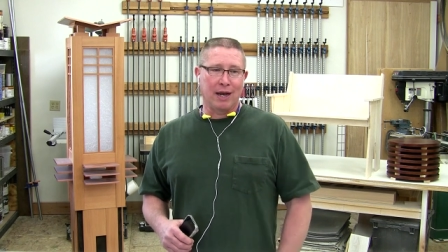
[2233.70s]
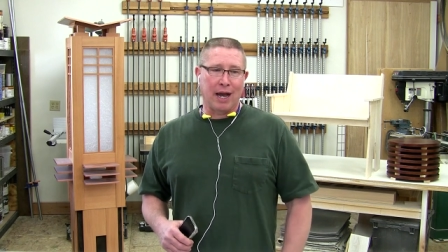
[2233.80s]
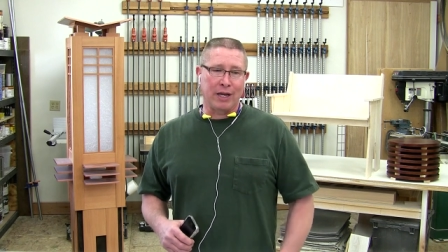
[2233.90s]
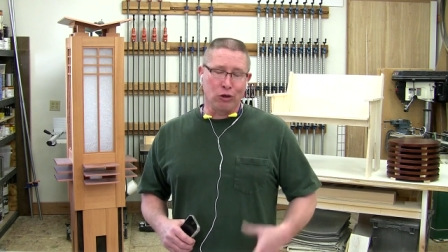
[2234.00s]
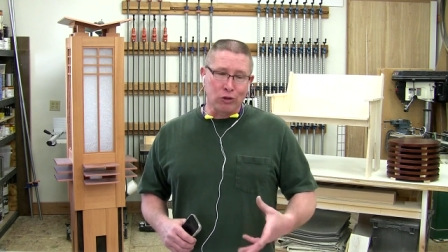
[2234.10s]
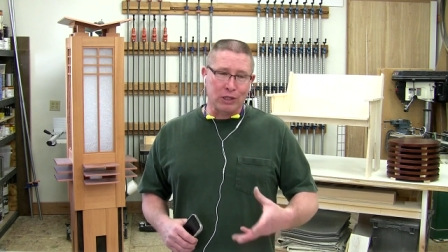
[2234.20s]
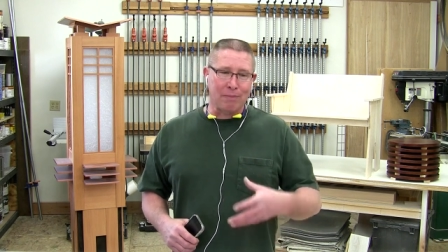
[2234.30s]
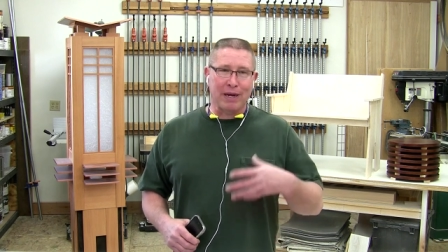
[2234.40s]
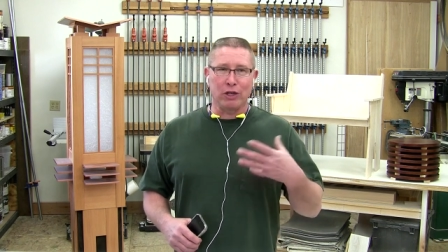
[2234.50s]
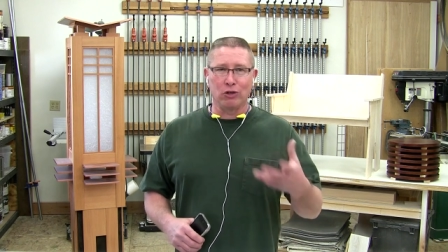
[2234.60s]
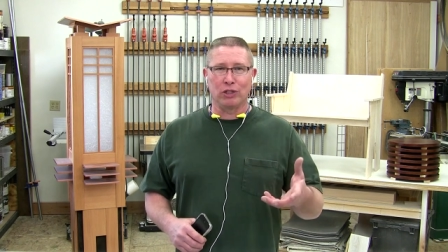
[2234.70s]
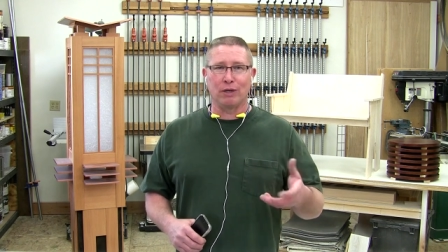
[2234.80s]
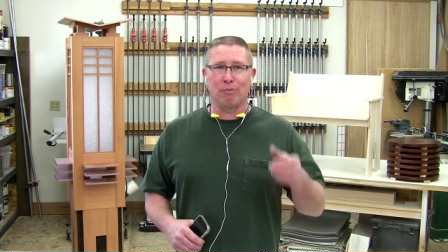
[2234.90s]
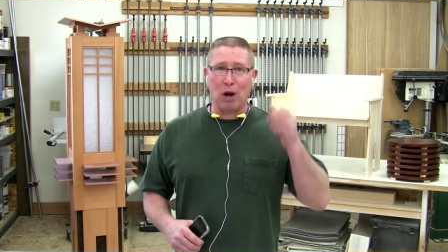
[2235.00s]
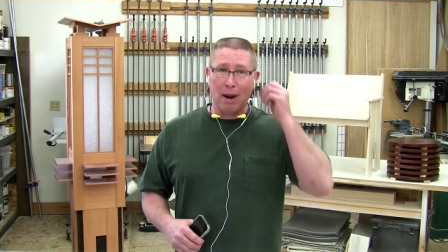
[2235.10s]
I use it but I use
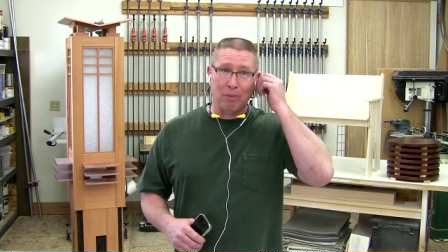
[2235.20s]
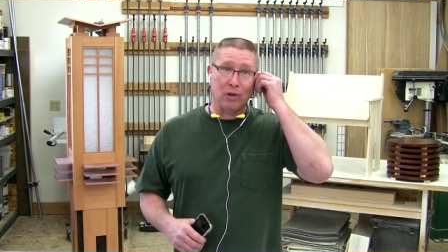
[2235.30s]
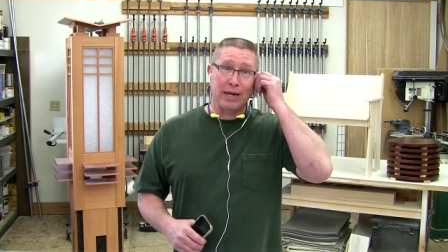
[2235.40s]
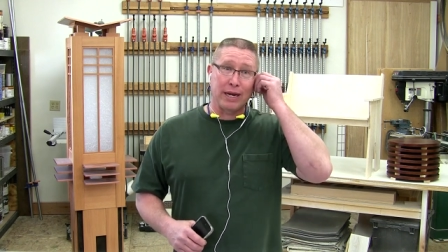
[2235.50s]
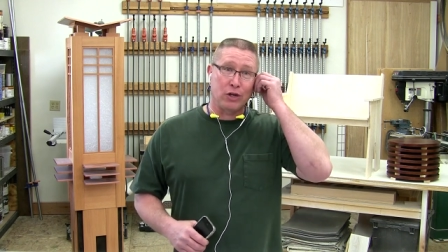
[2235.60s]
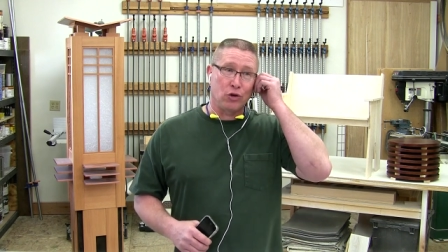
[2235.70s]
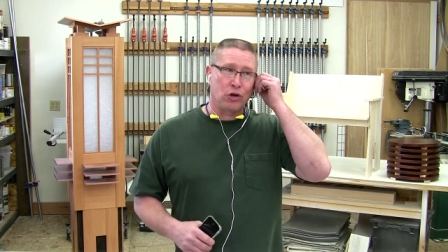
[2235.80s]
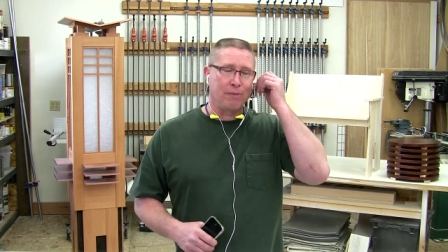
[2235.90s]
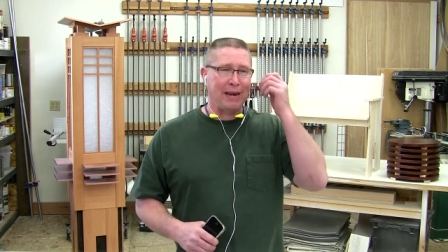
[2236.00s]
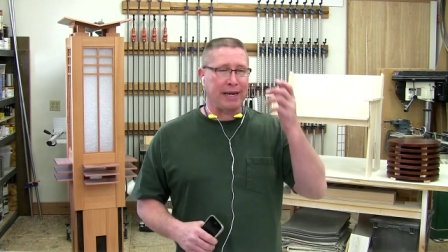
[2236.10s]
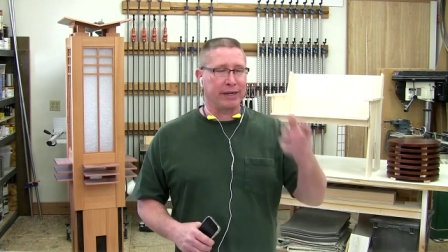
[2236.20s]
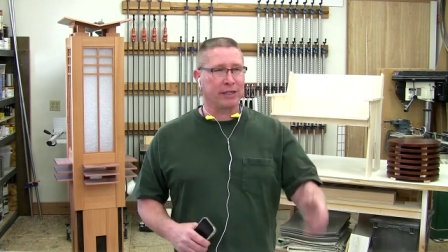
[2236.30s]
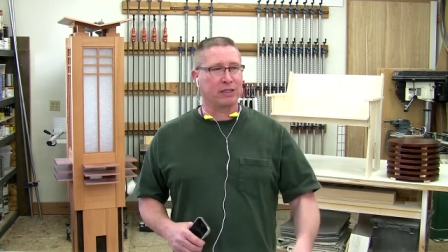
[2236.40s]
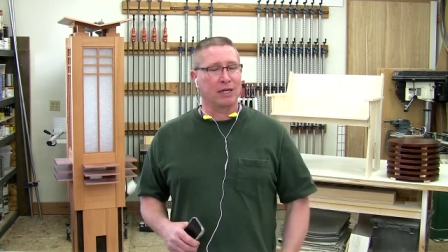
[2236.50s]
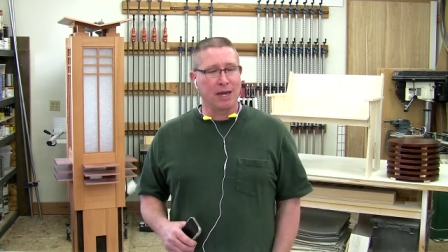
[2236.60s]
it properly and I do good
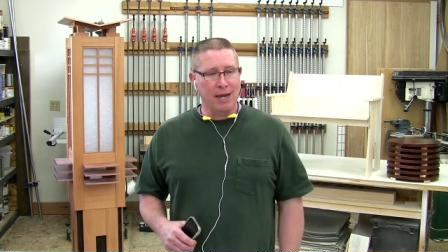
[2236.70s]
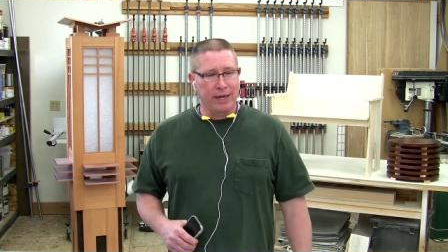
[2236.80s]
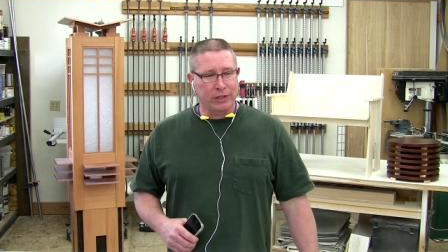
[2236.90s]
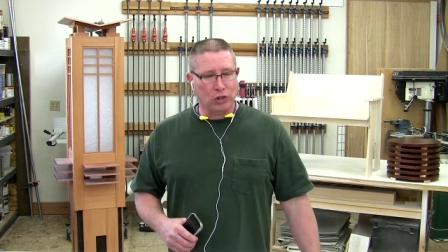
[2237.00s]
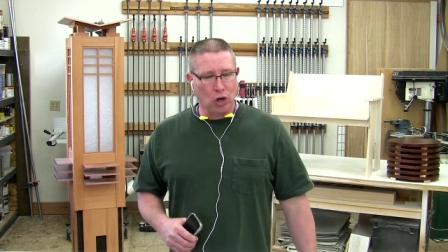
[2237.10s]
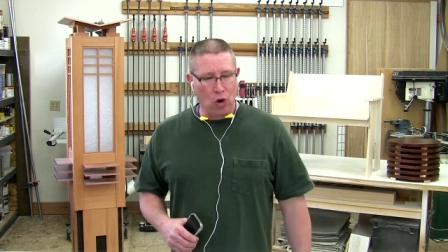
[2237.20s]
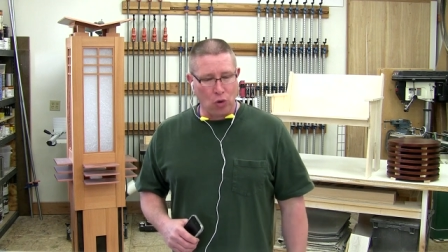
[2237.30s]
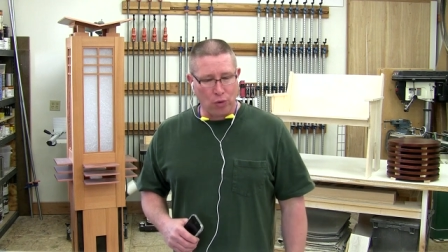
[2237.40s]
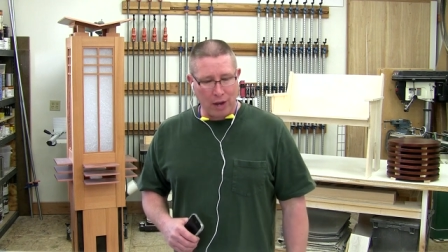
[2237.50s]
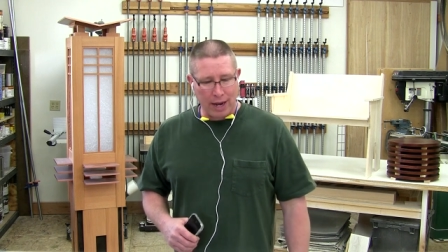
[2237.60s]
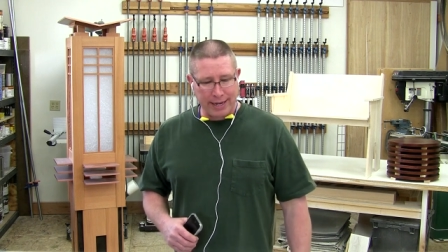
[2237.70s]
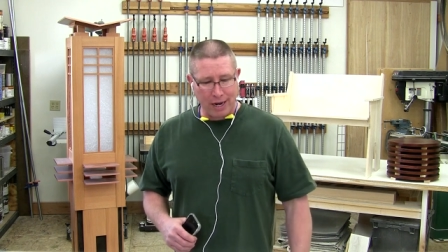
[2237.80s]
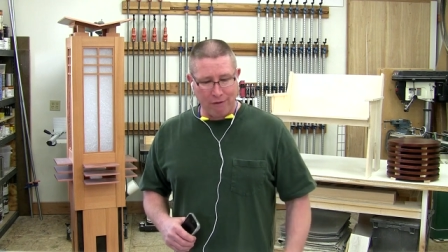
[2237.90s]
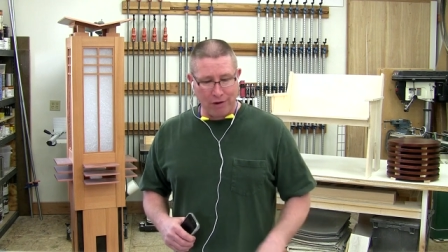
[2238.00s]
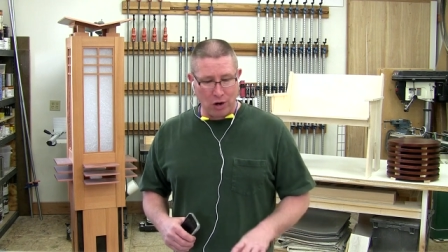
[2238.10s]
maintenance so I
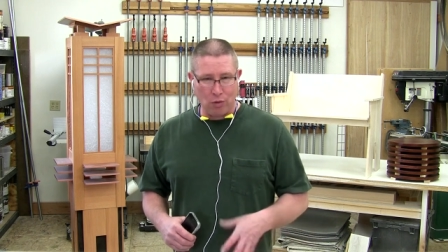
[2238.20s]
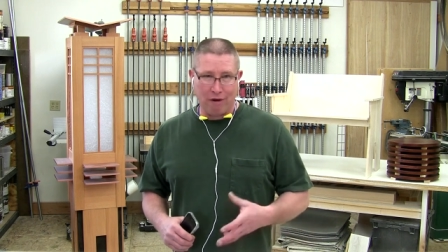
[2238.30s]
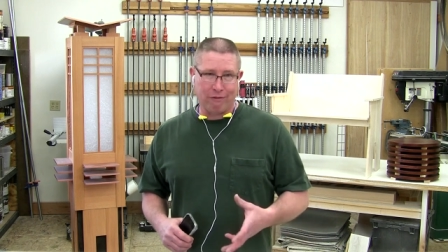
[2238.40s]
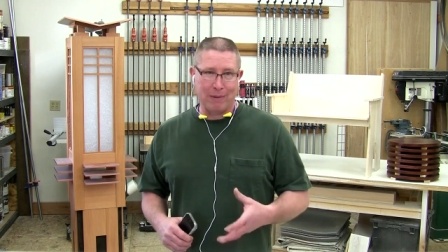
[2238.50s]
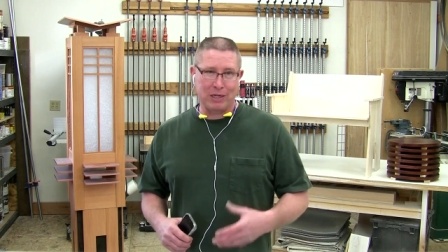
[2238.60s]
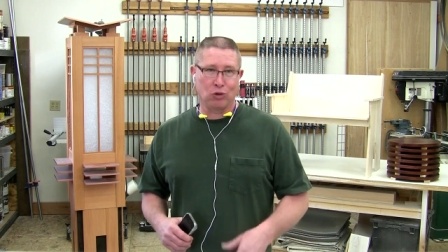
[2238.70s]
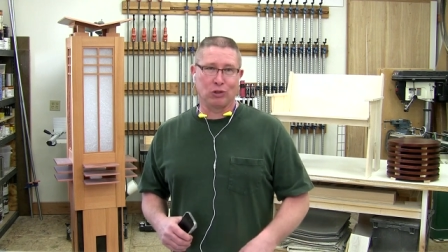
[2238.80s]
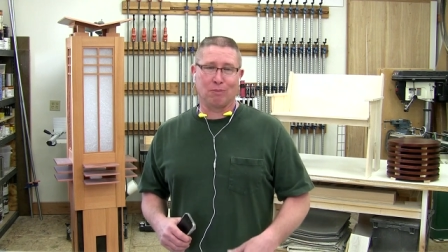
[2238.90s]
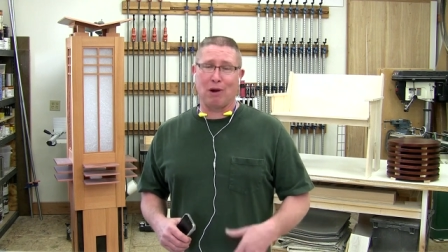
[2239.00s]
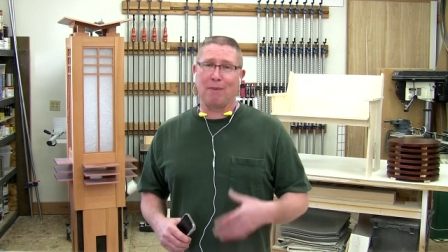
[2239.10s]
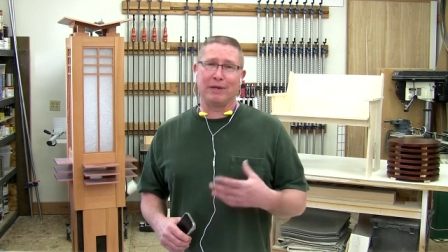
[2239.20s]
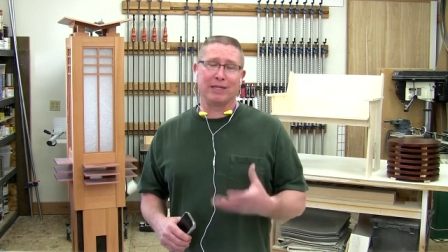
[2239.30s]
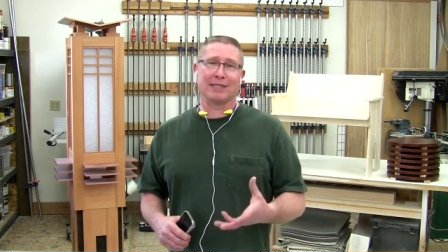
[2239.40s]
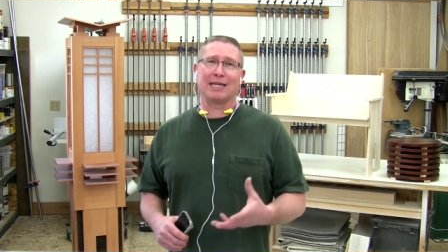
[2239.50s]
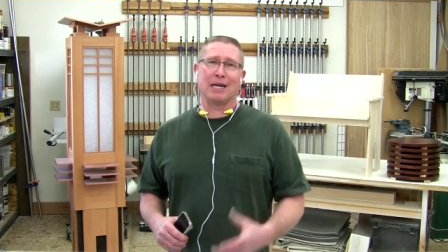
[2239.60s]
care very well for my tools it probably
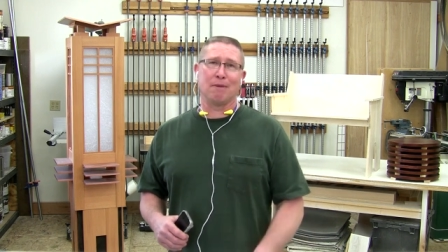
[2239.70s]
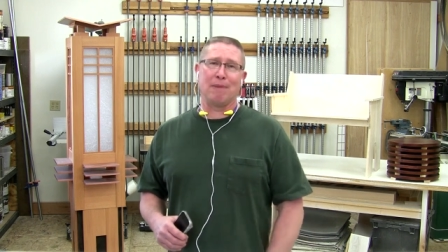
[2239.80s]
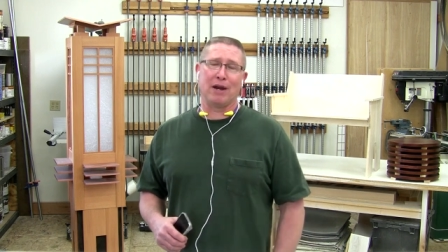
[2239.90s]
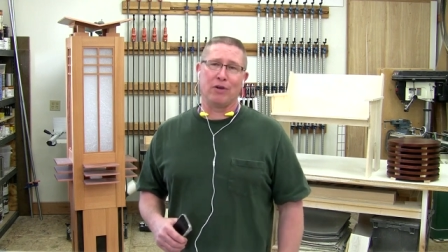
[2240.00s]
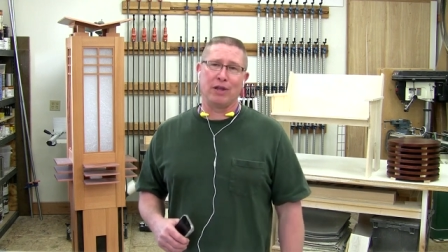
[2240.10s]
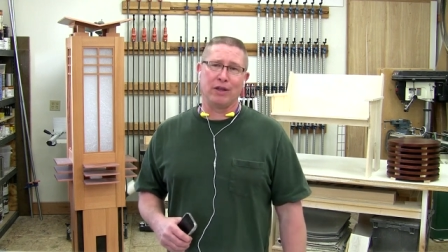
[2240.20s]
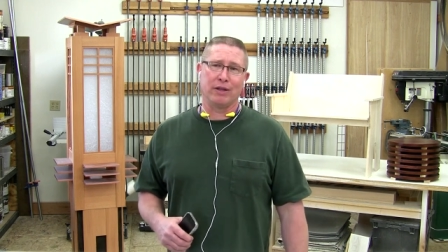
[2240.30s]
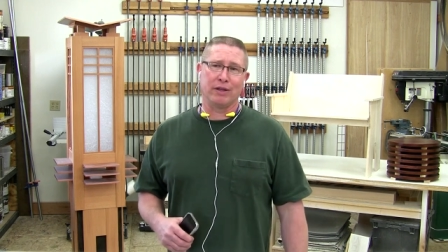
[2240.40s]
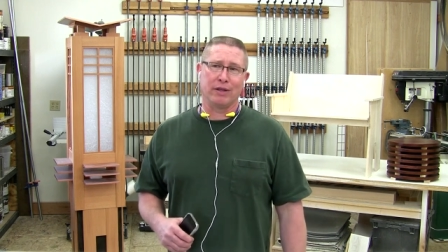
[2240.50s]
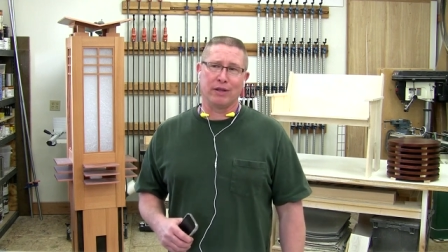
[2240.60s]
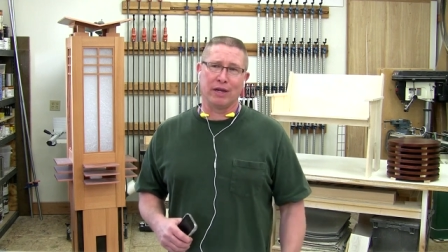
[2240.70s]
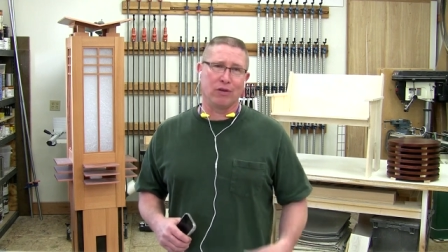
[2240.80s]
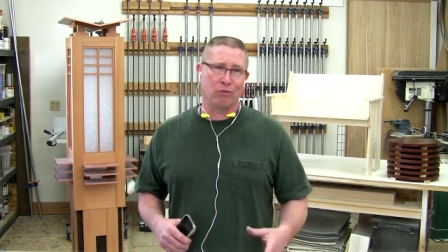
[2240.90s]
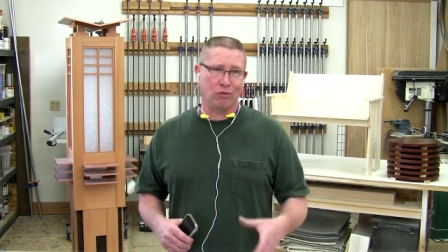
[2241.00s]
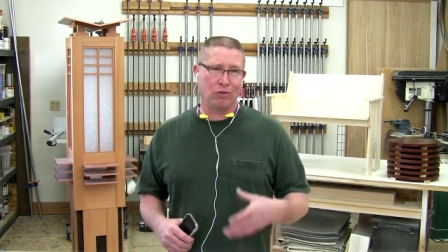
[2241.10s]
doesn't get any better than
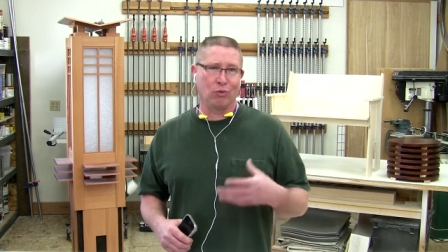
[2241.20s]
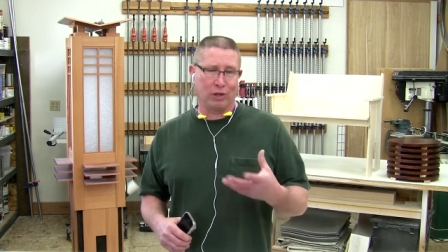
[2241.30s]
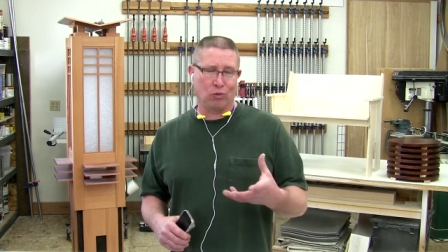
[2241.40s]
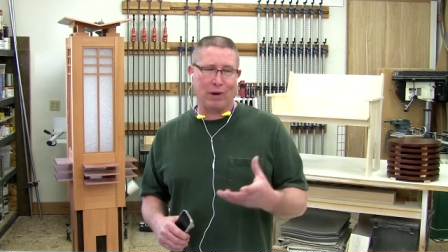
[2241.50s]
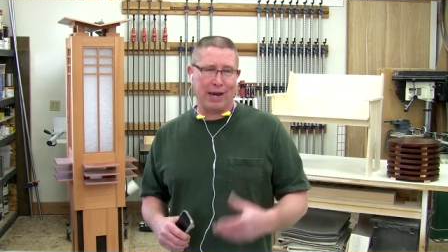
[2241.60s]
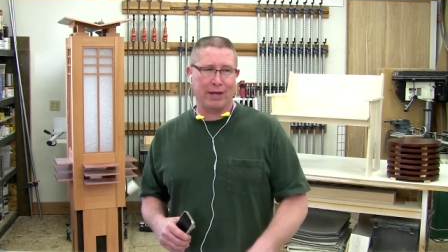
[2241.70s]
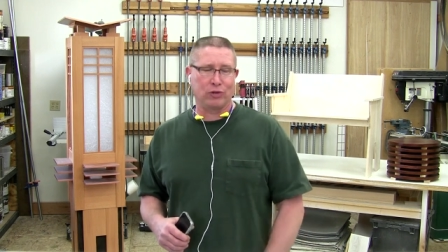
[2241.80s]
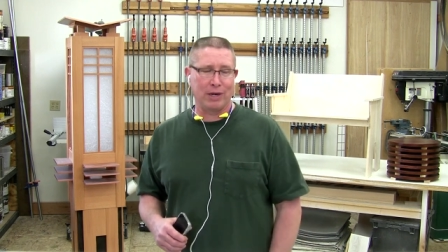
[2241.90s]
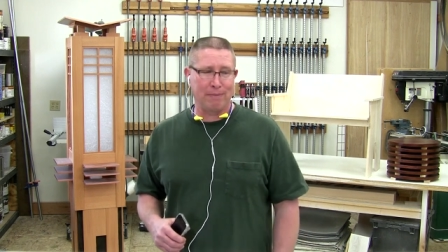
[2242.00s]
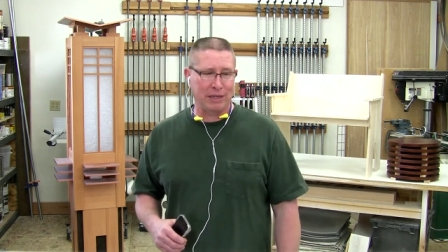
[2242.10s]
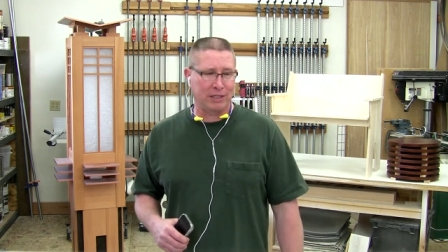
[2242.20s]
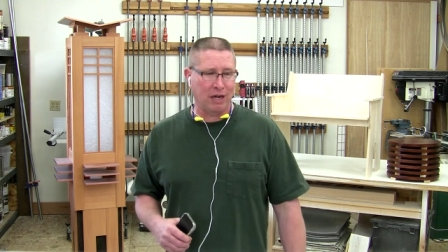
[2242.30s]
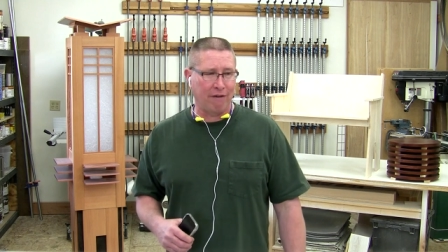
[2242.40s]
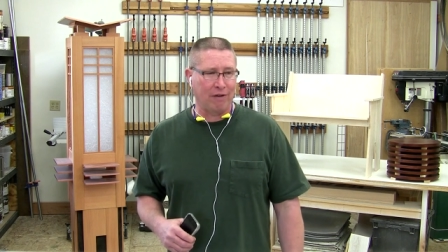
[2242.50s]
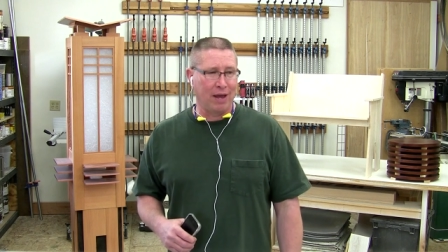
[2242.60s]
than with the way I treat my
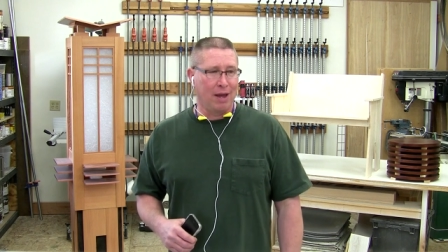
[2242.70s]
stuff